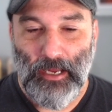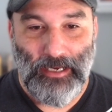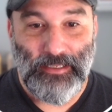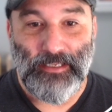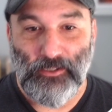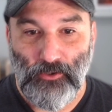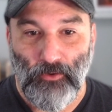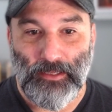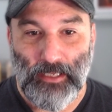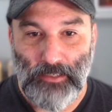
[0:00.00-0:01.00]
And I think it's
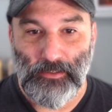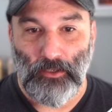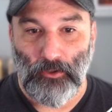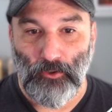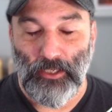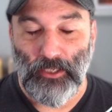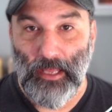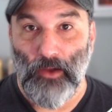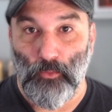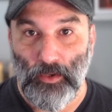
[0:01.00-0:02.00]
great that he's including
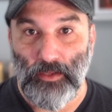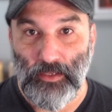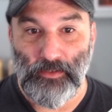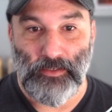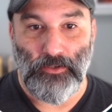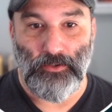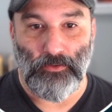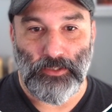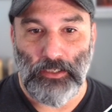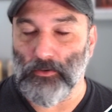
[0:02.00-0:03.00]
that with his
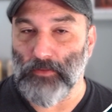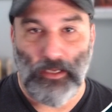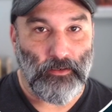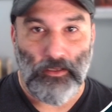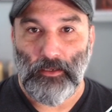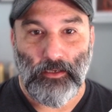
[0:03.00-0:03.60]
digital tier that,